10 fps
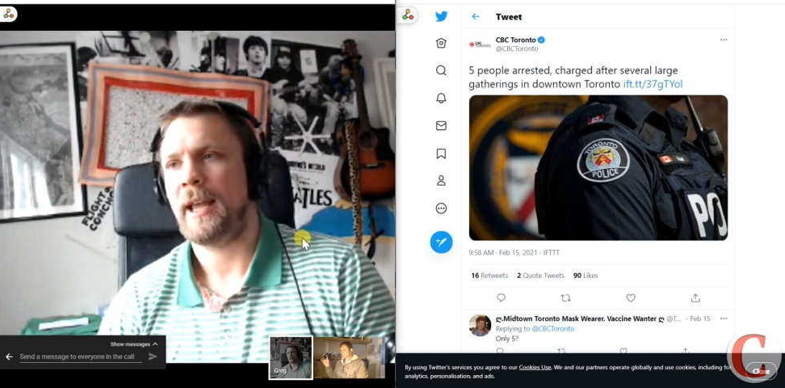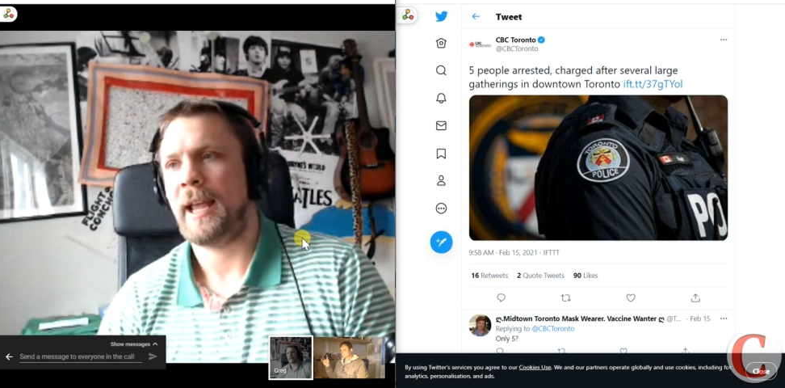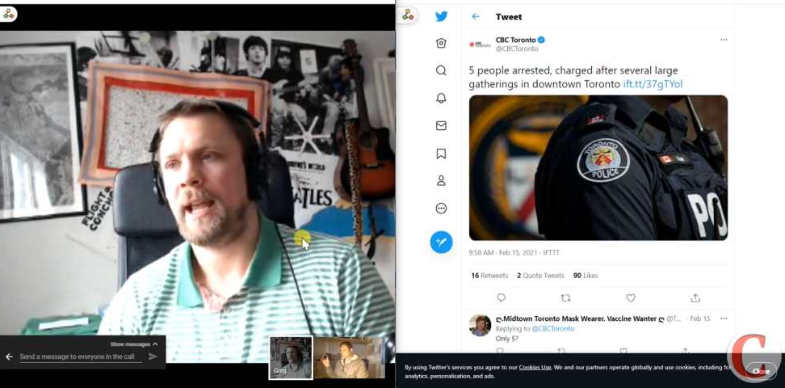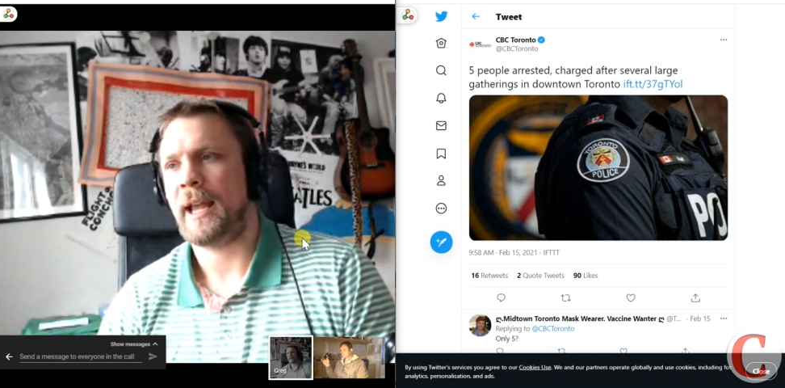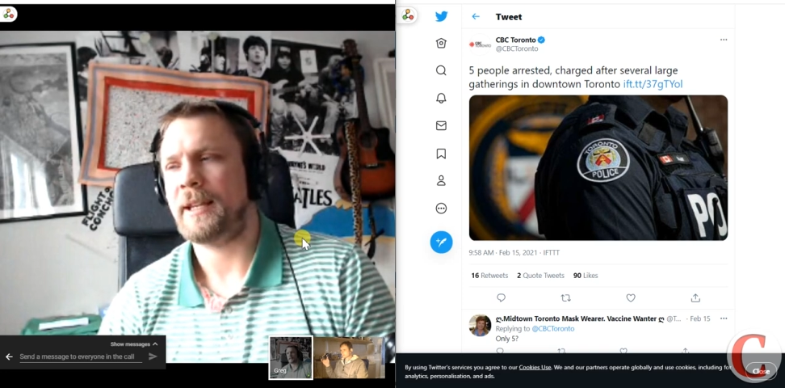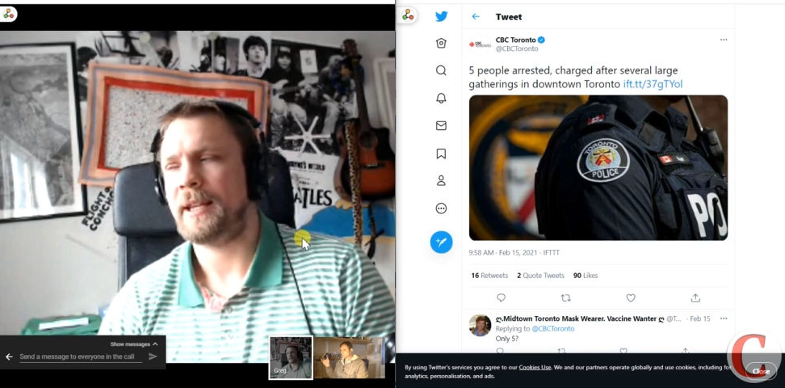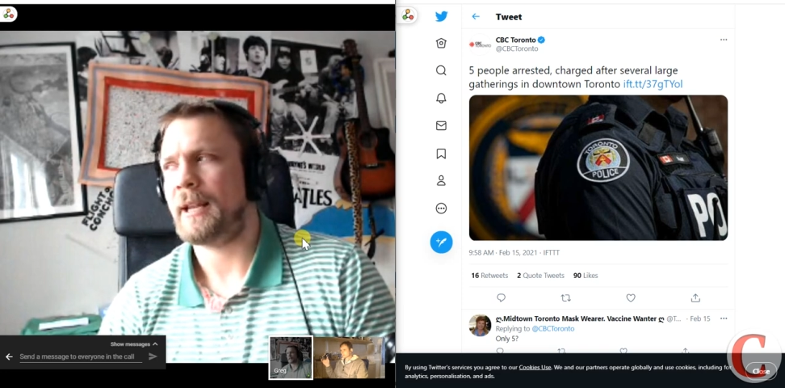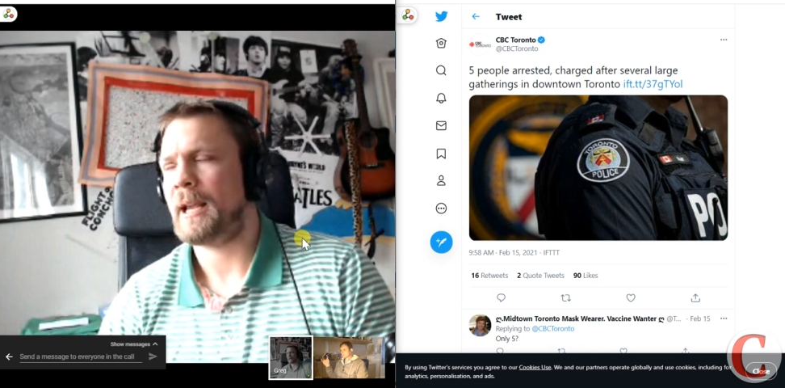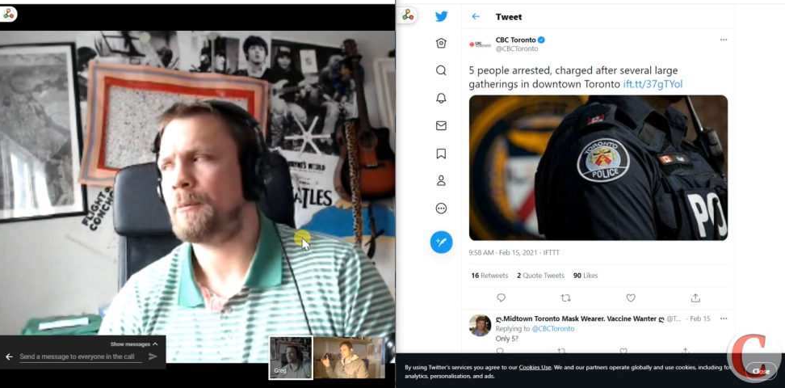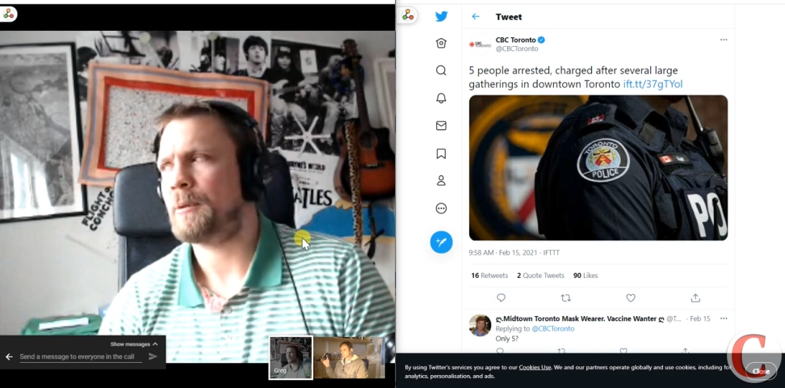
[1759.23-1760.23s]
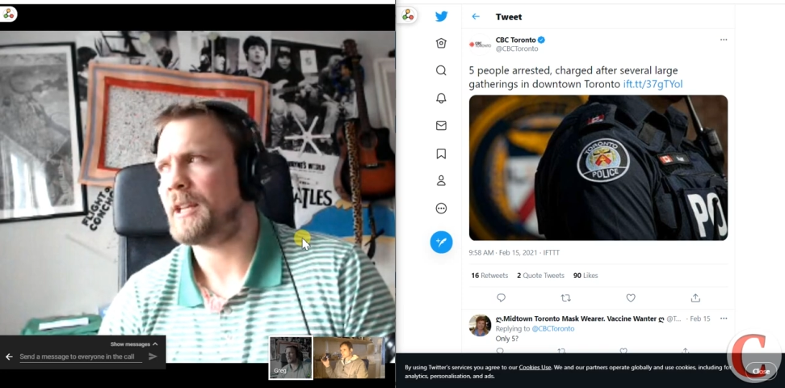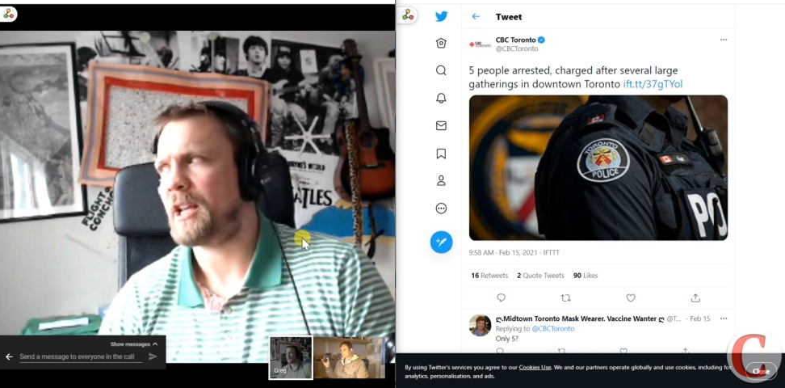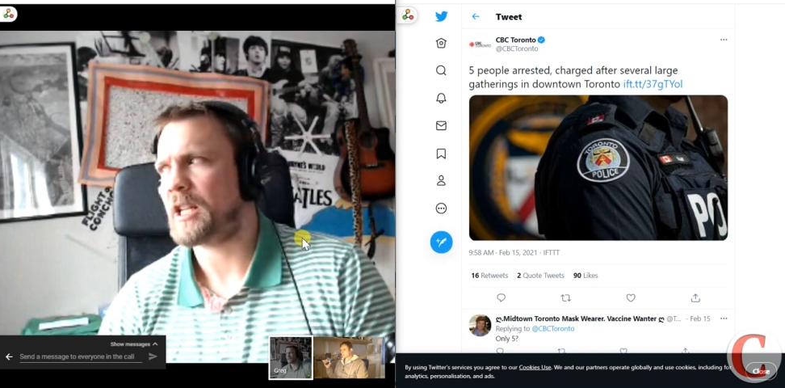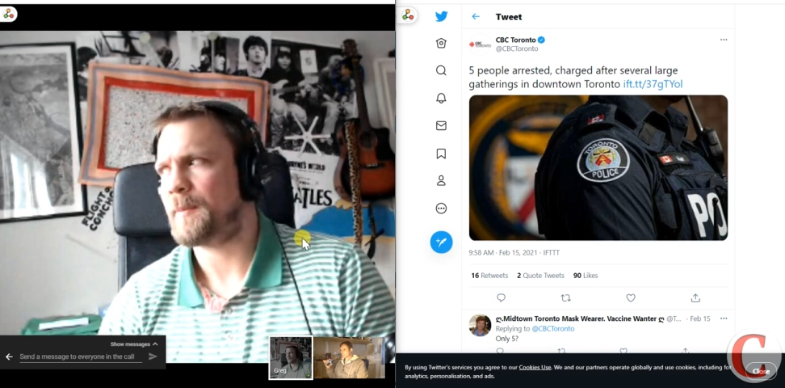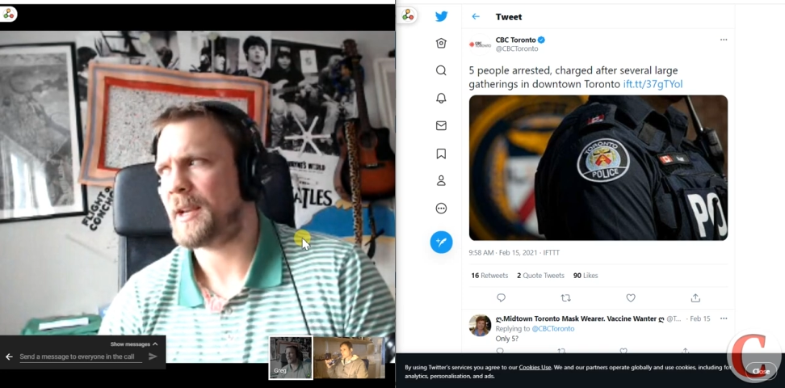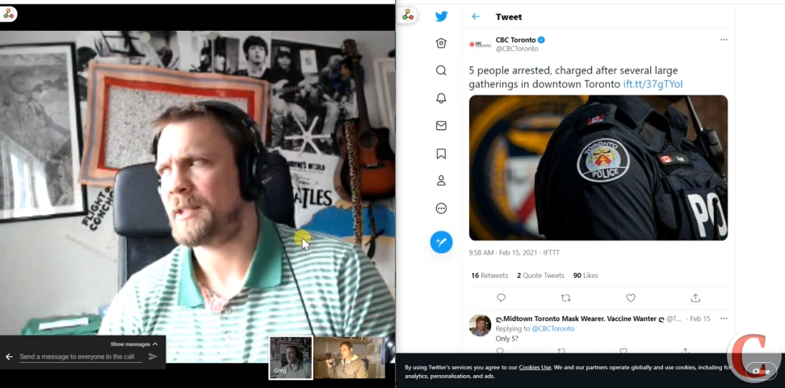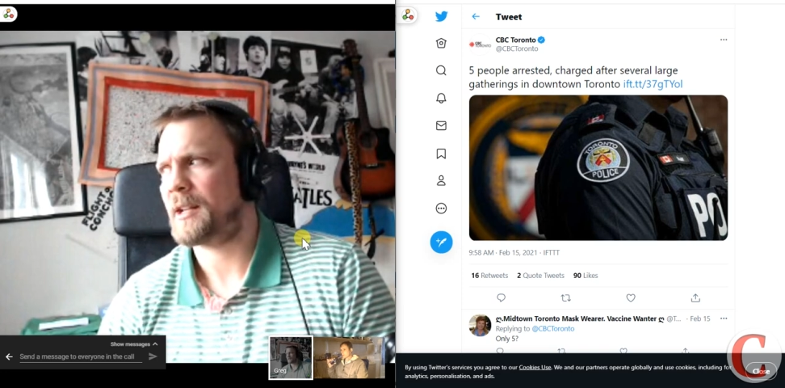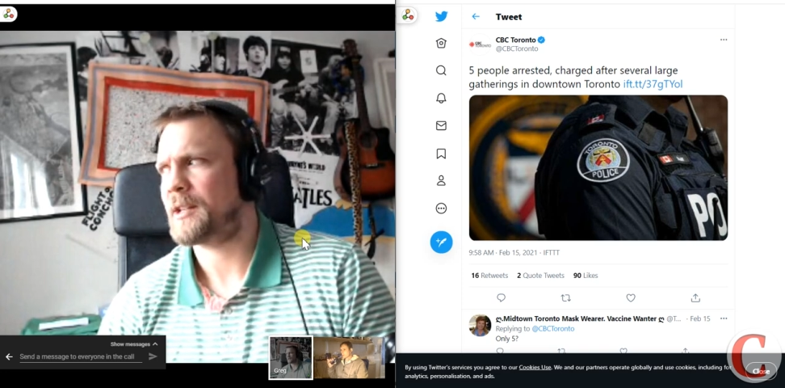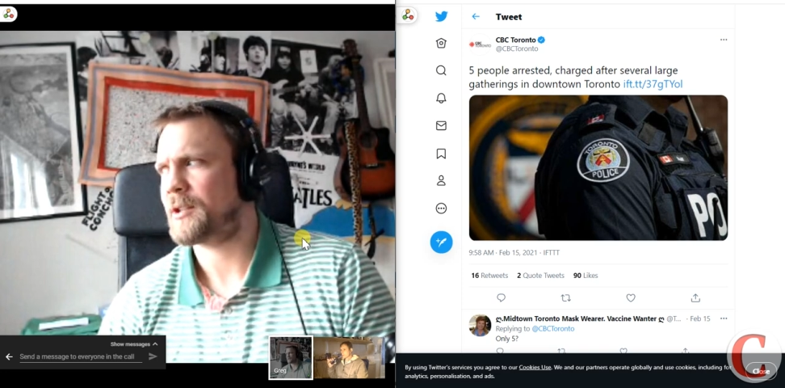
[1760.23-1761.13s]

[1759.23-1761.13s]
And it really does make sense